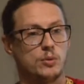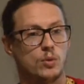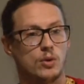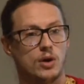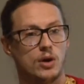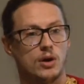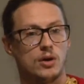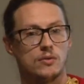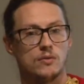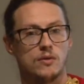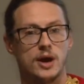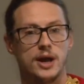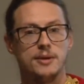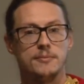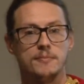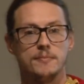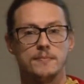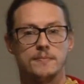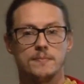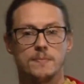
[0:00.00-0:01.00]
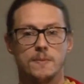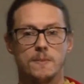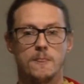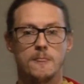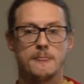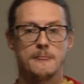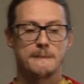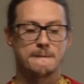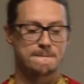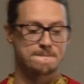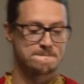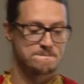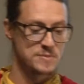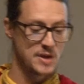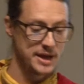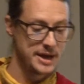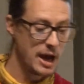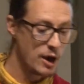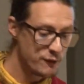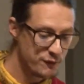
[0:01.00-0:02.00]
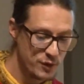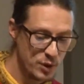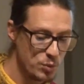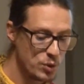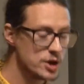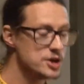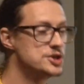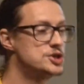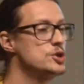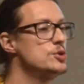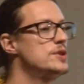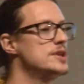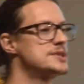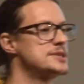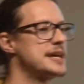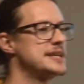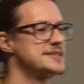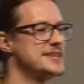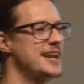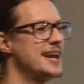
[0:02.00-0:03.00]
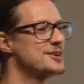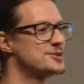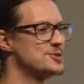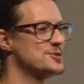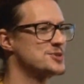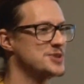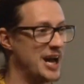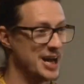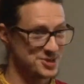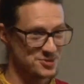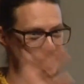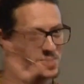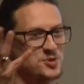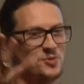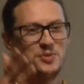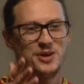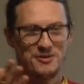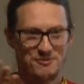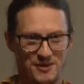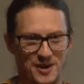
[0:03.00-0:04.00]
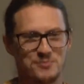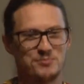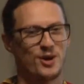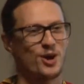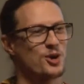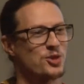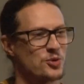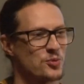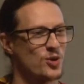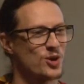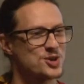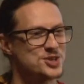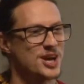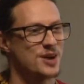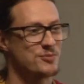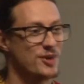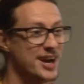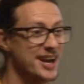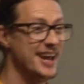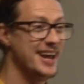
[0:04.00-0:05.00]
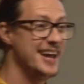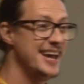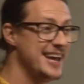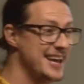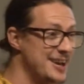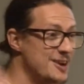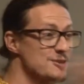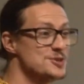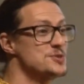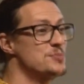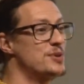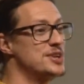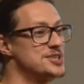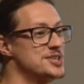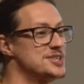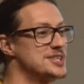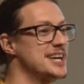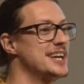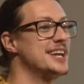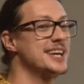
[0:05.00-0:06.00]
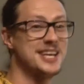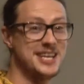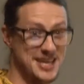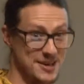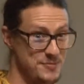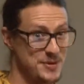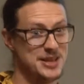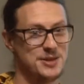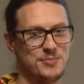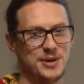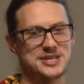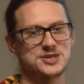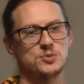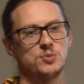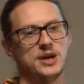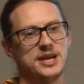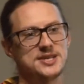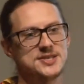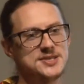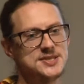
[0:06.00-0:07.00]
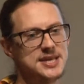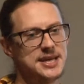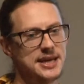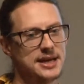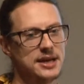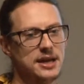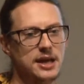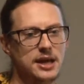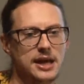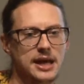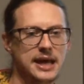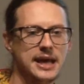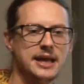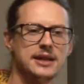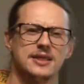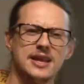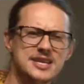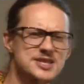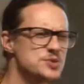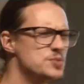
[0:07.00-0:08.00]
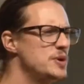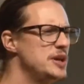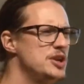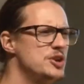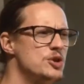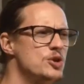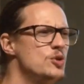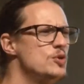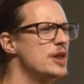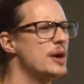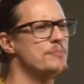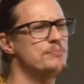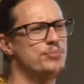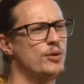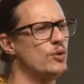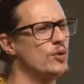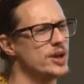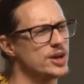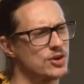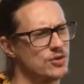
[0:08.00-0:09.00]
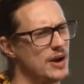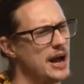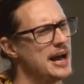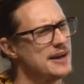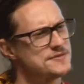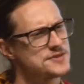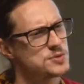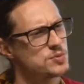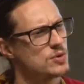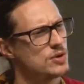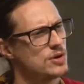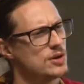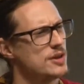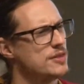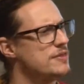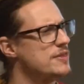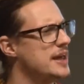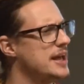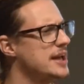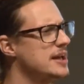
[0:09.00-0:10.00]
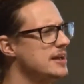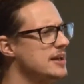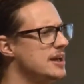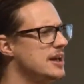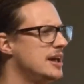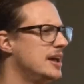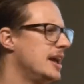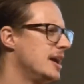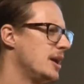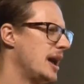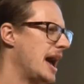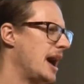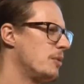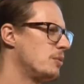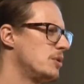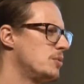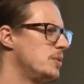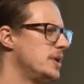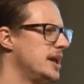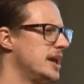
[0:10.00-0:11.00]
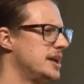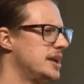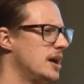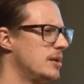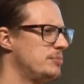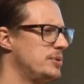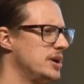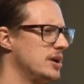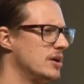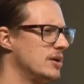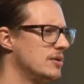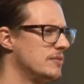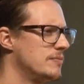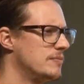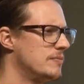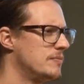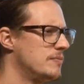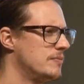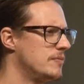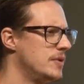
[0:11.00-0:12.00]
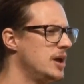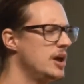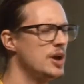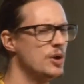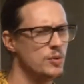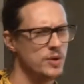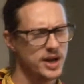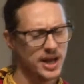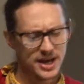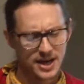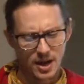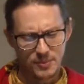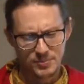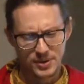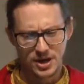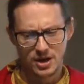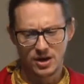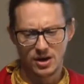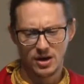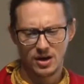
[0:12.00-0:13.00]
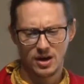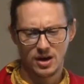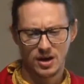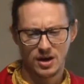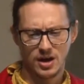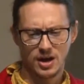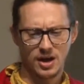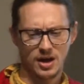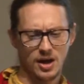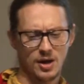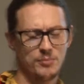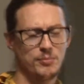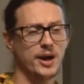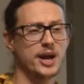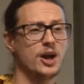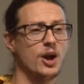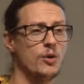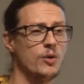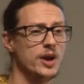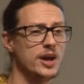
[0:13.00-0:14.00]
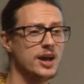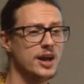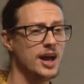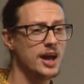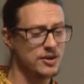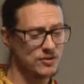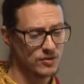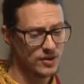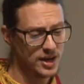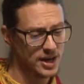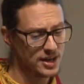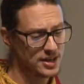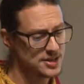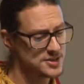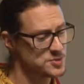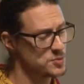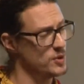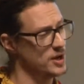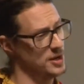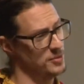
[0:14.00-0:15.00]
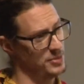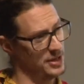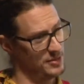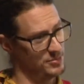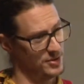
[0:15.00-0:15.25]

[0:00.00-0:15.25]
they were, right? Now if we were to do this as an exercise, which would be a fun part of the workshop, right? Here's a bunch of data, give me the best way to see it. Unless we knew that bullet graphs were a thing, how would we end up here? We'd end up here by going and reading this white